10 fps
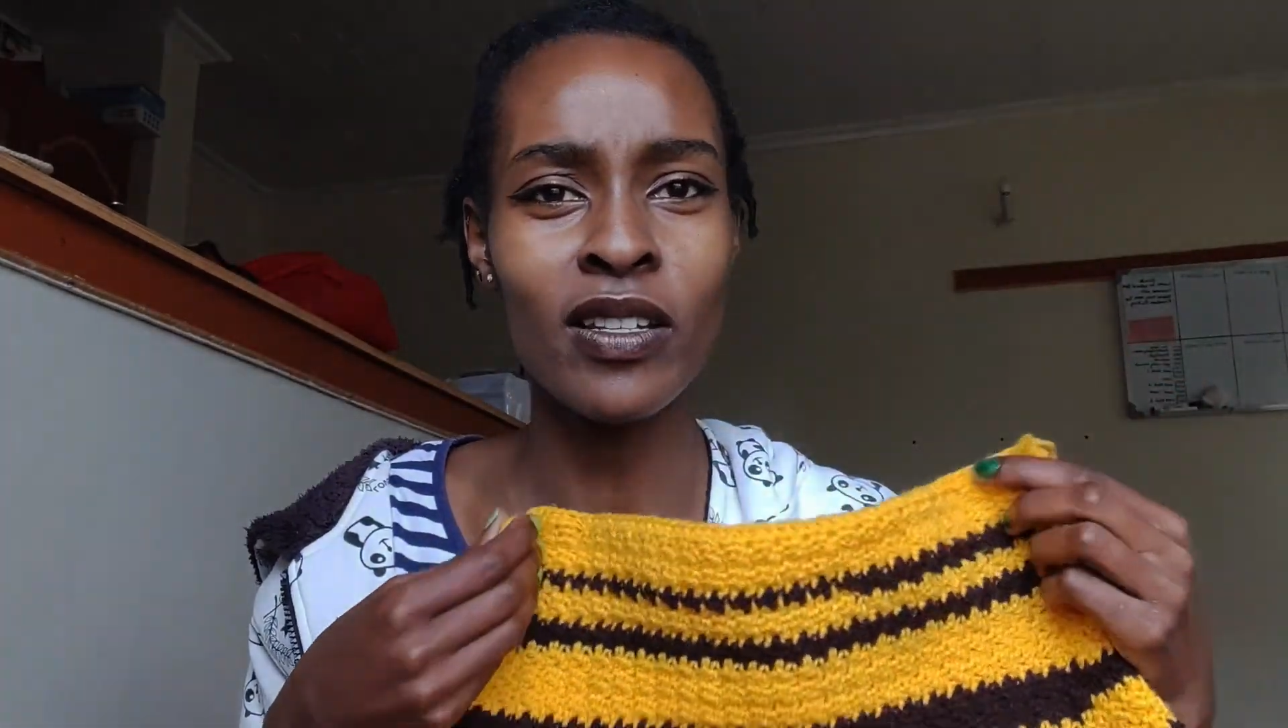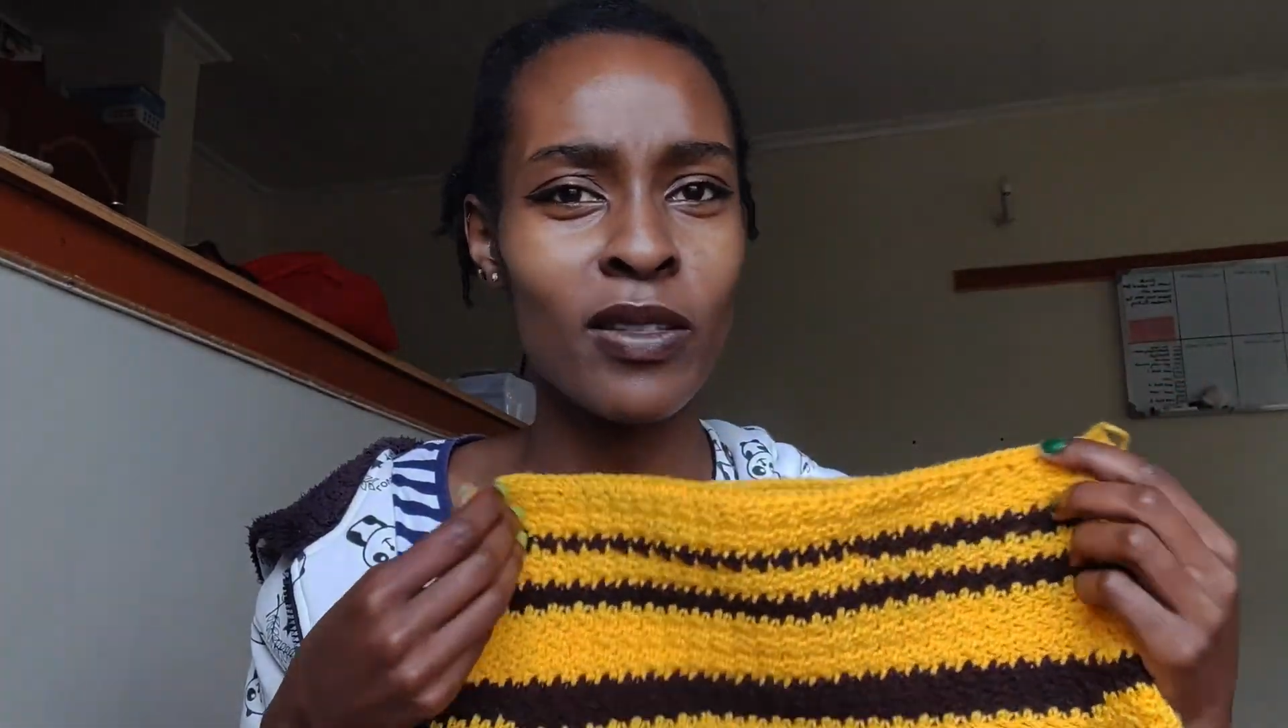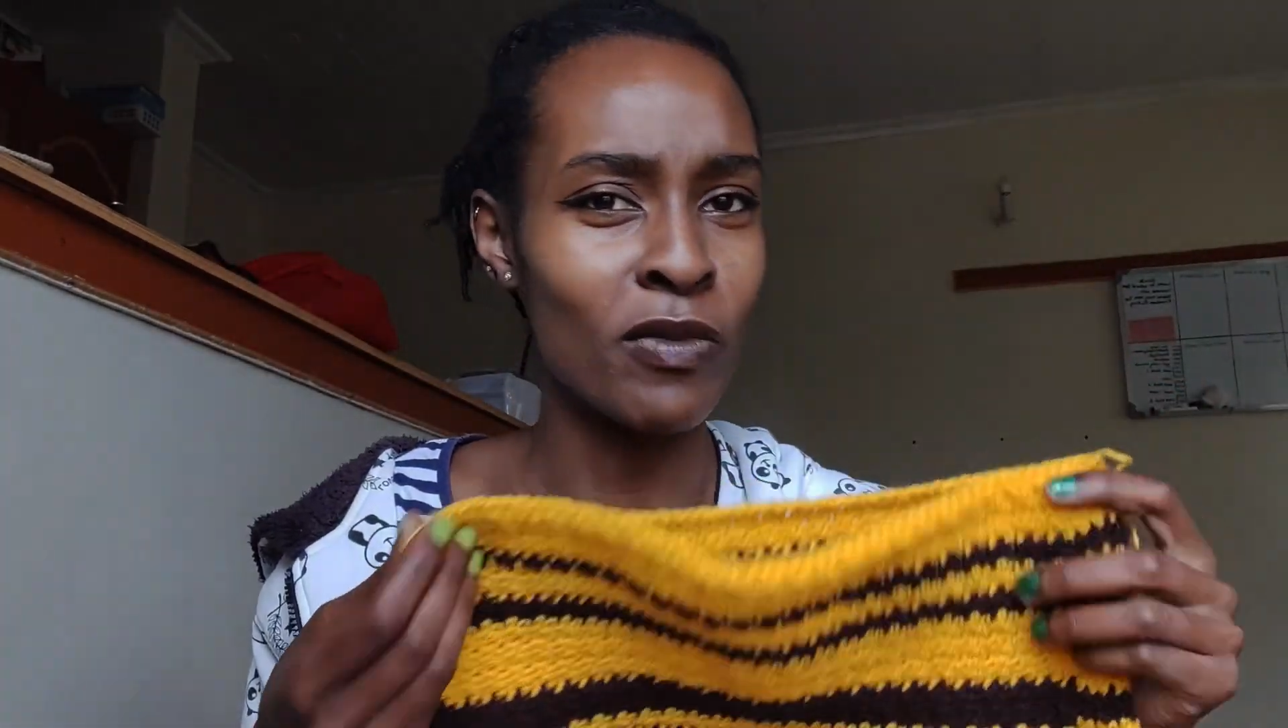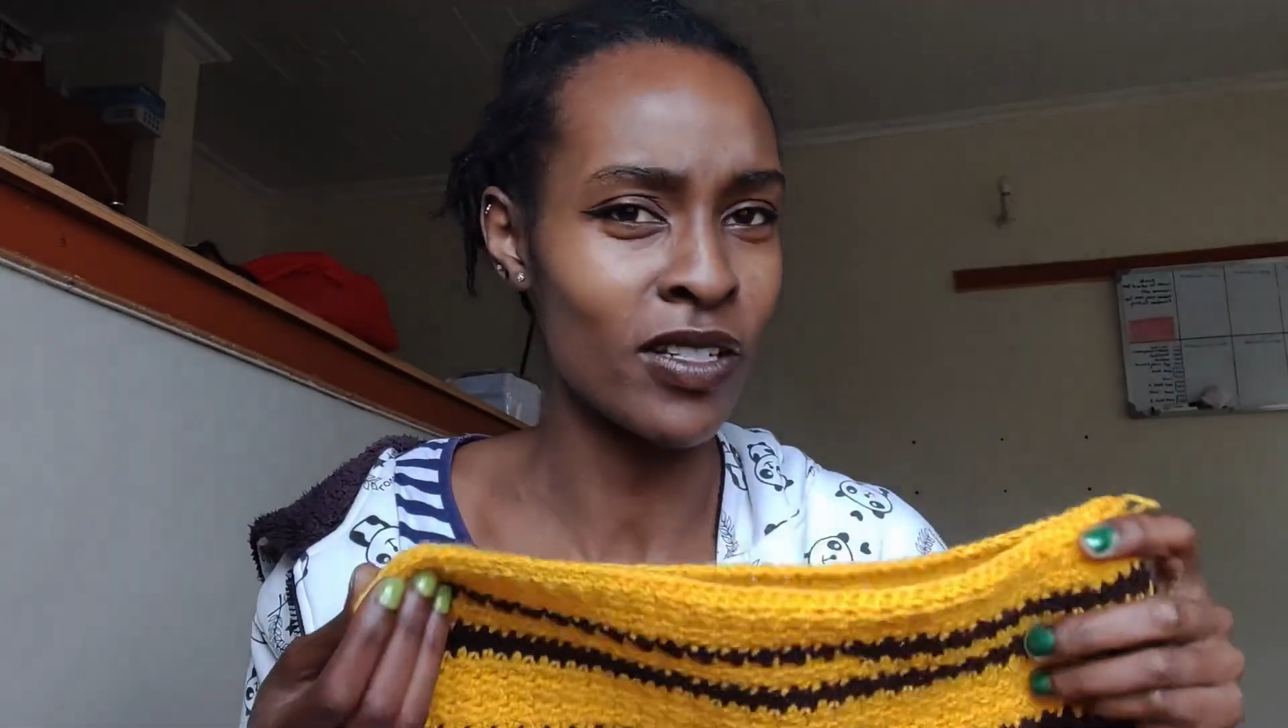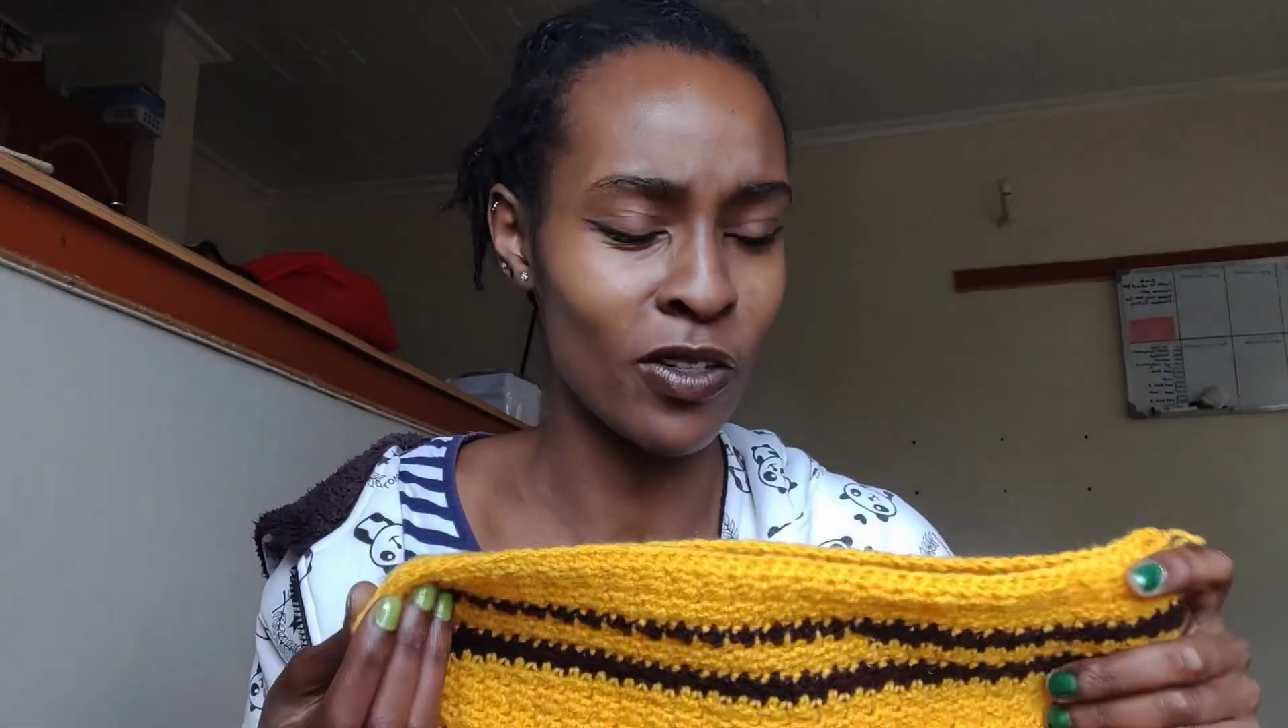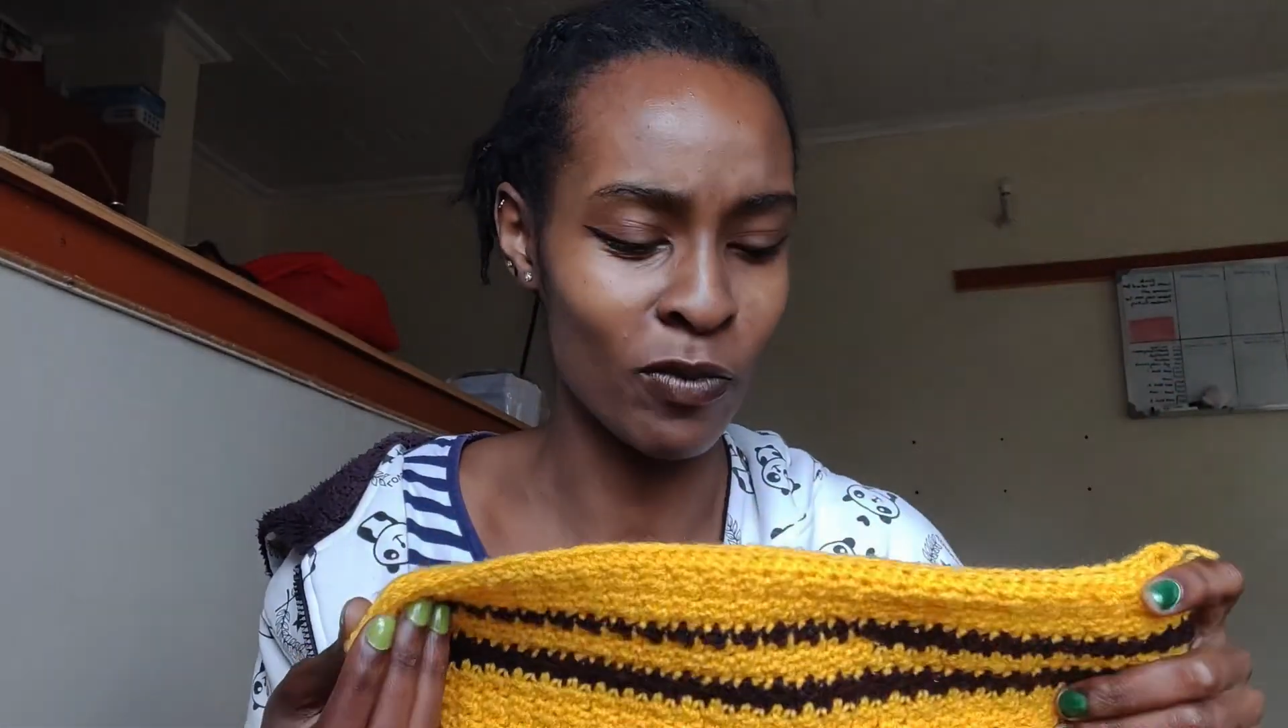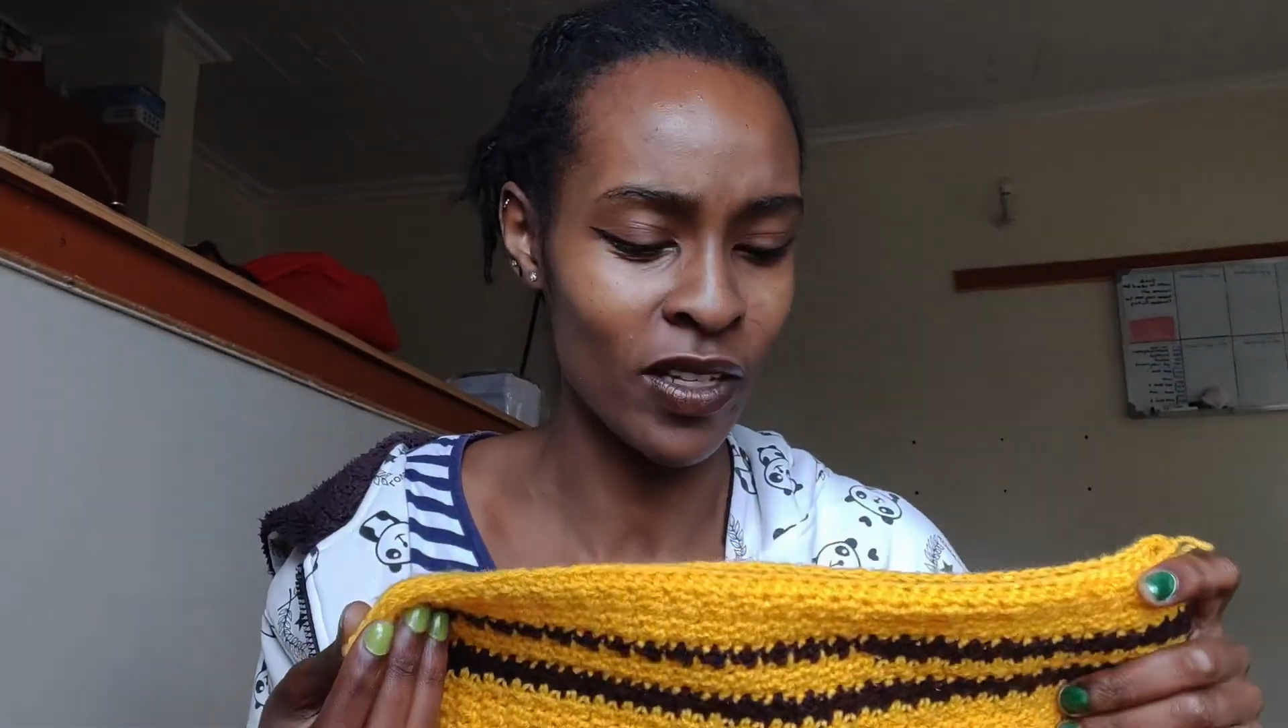I just measured on